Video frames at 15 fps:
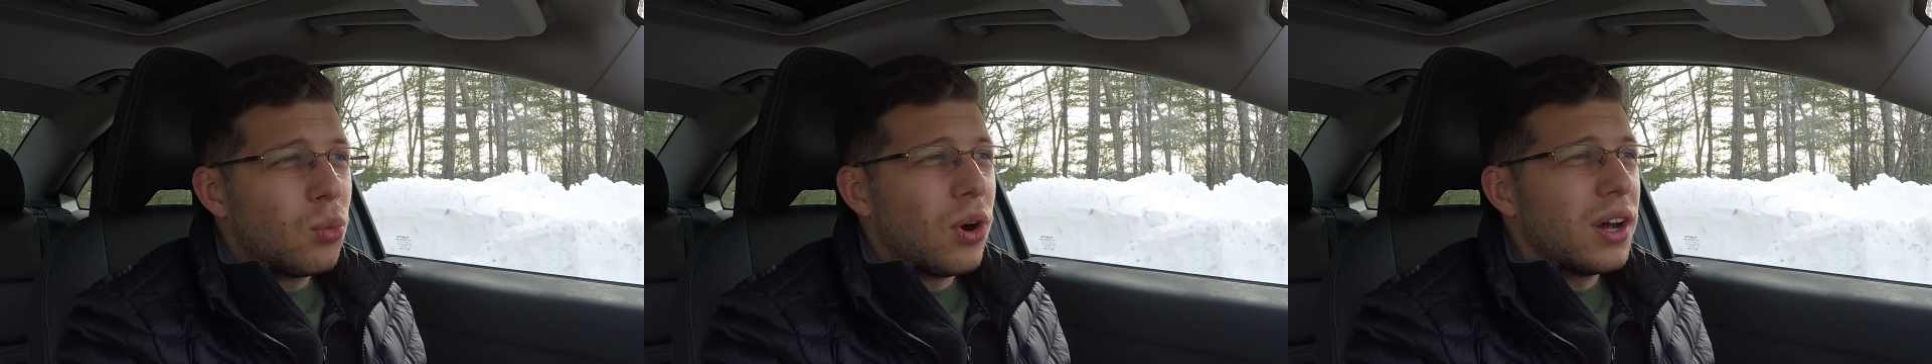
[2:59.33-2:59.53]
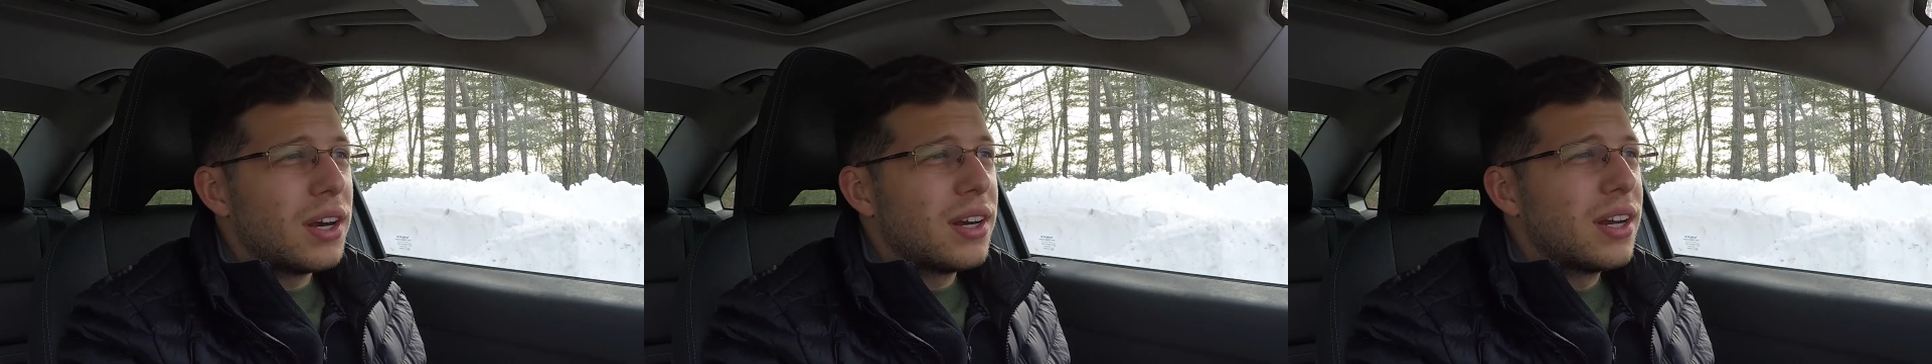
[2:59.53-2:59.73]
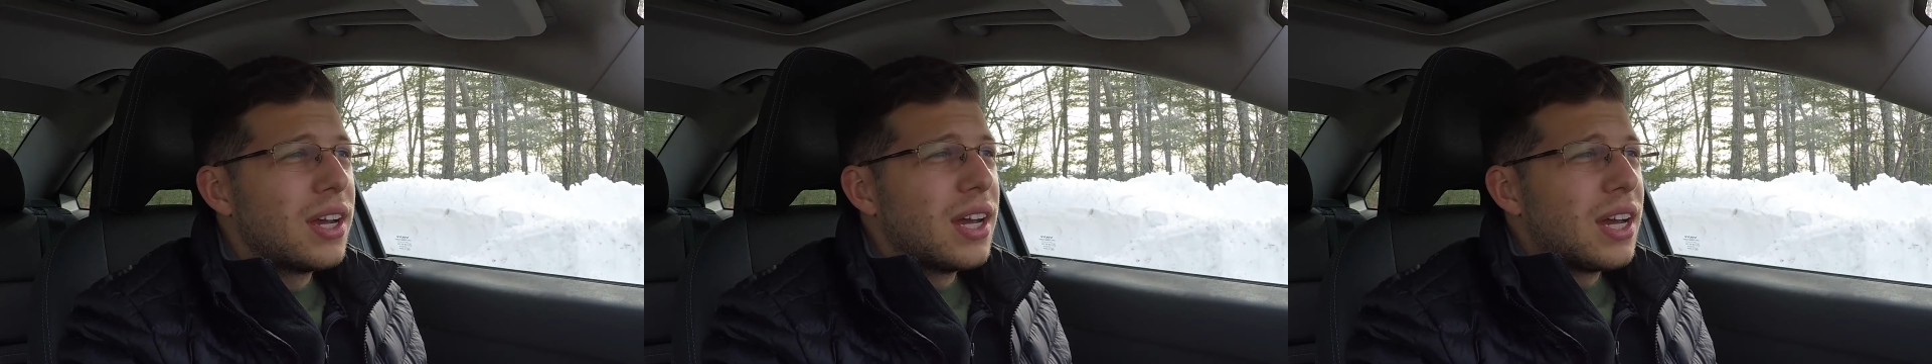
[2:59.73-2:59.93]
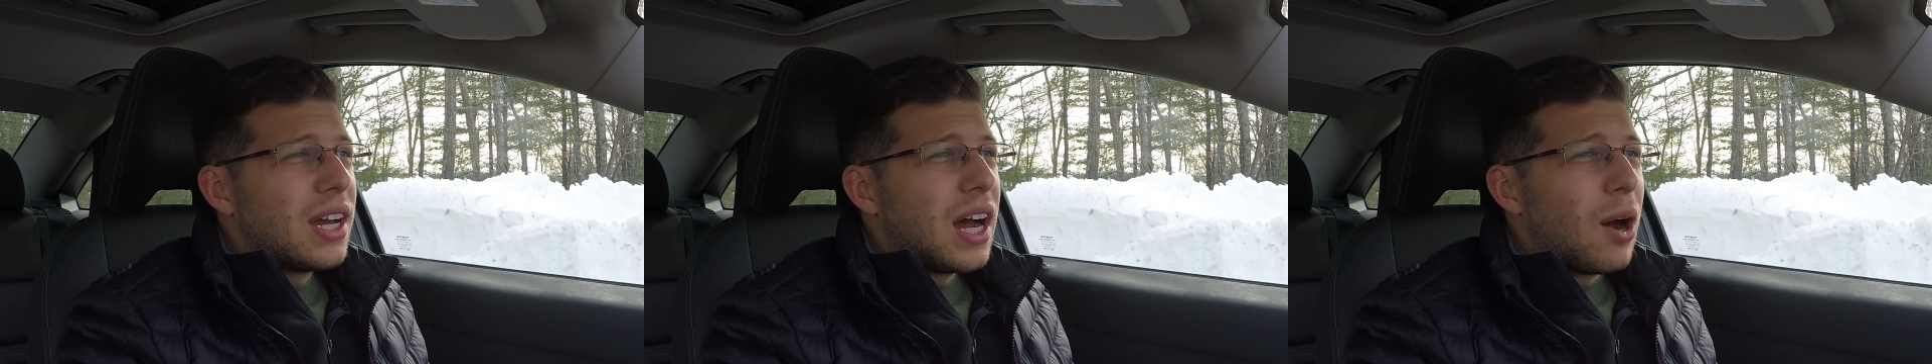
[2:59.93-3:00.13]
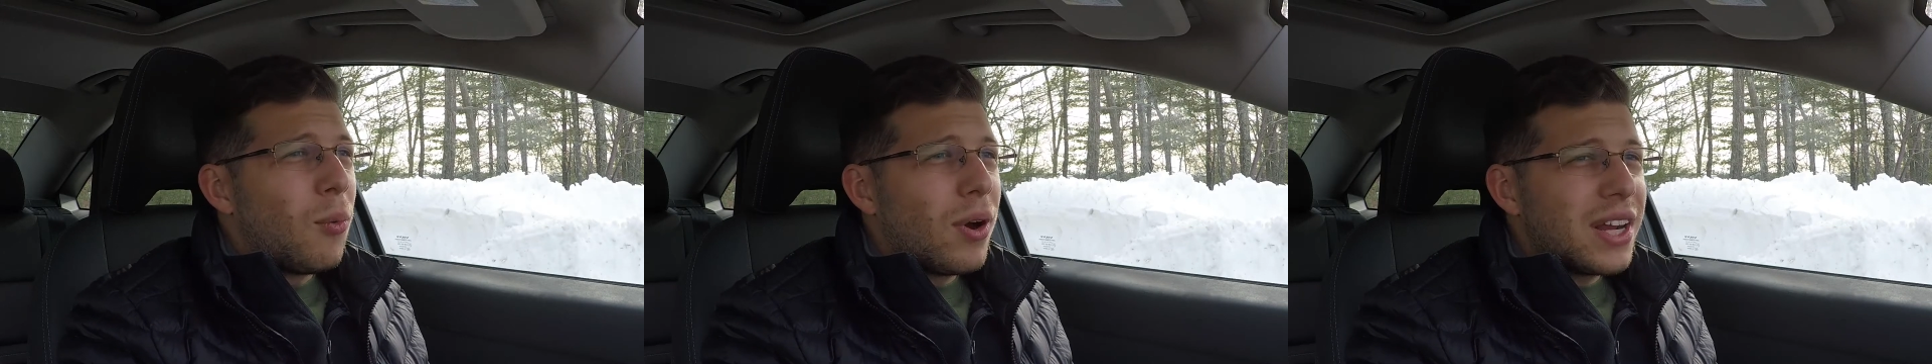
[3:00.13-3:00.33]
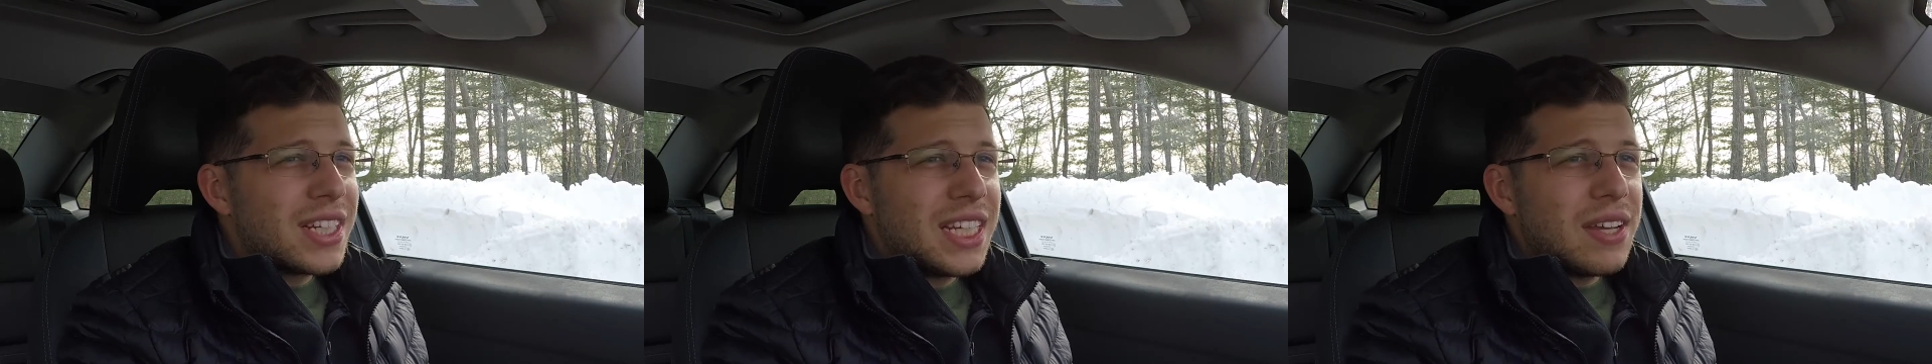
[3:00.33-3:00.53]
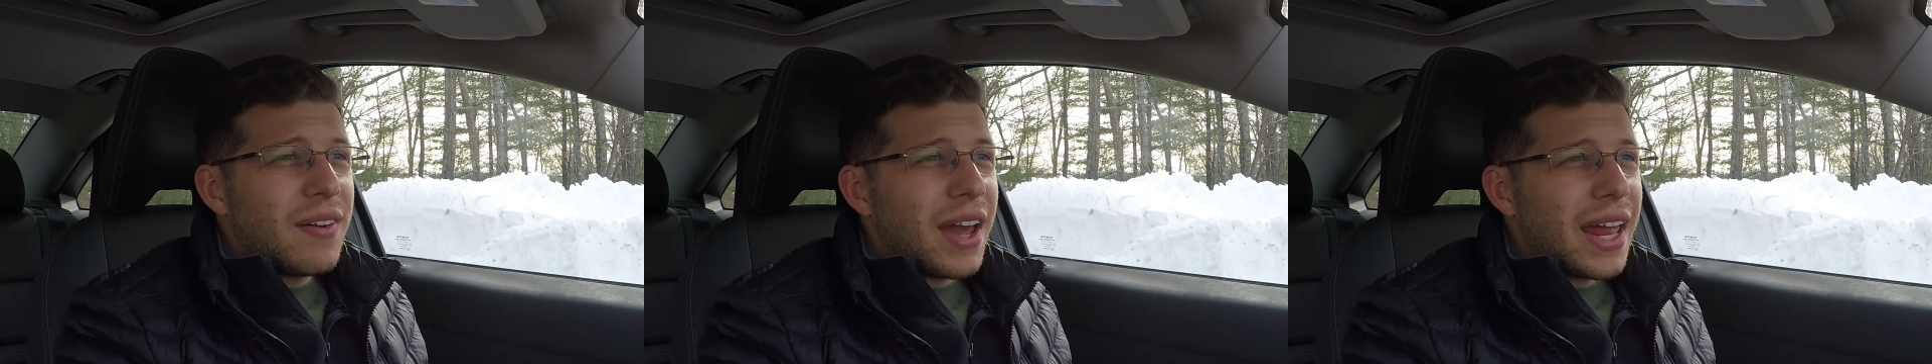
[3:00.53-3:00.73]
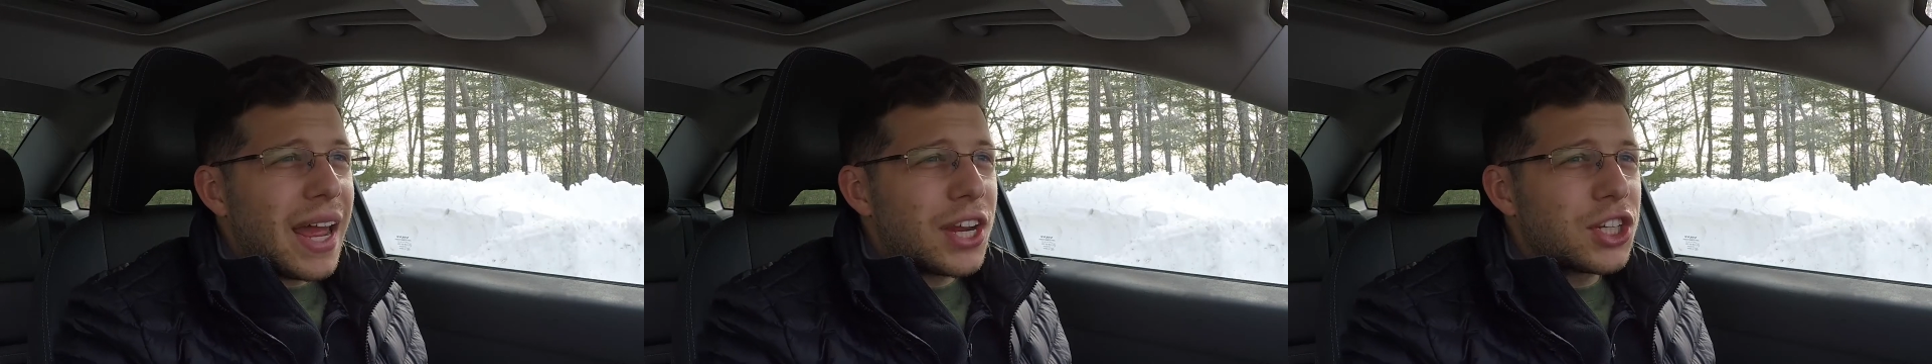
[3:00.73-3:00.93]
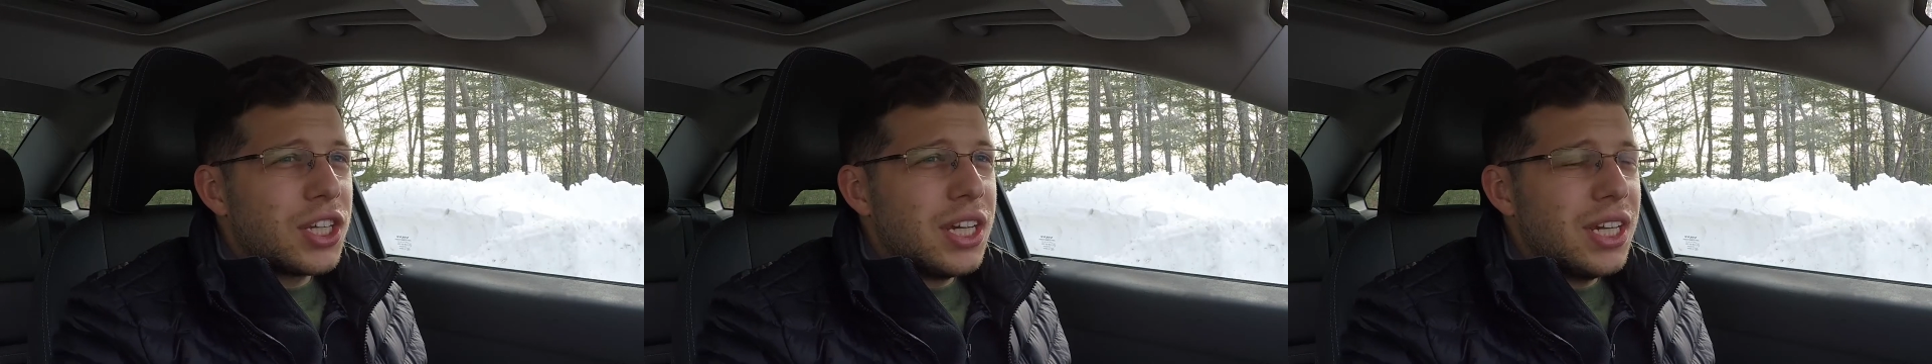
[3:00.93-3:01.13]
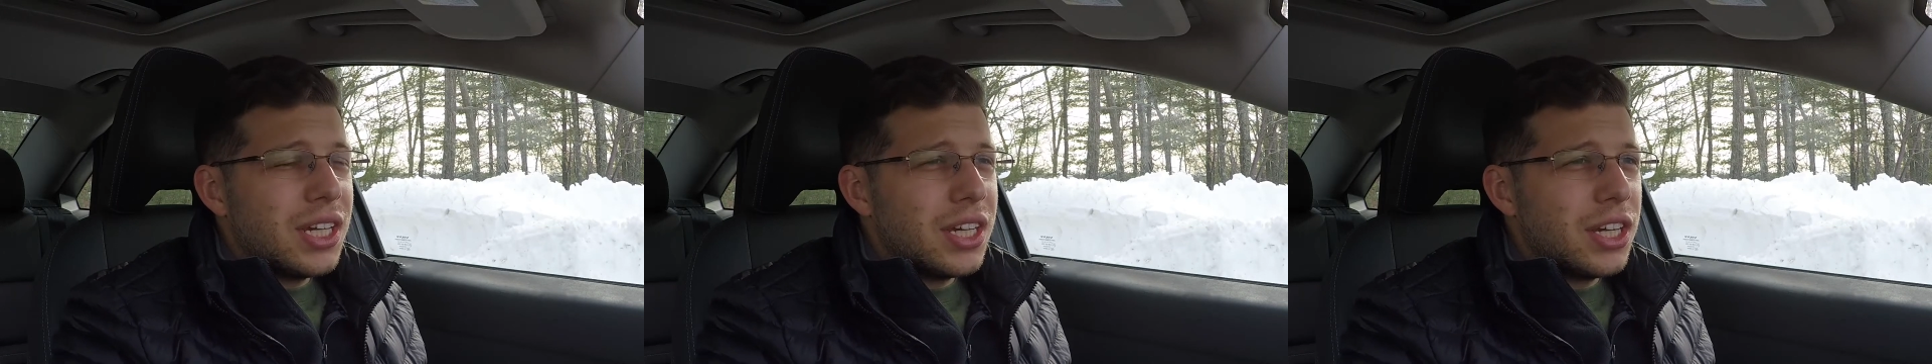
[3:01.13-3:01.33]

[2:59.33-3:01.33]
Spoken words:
one. I want to see if I can actually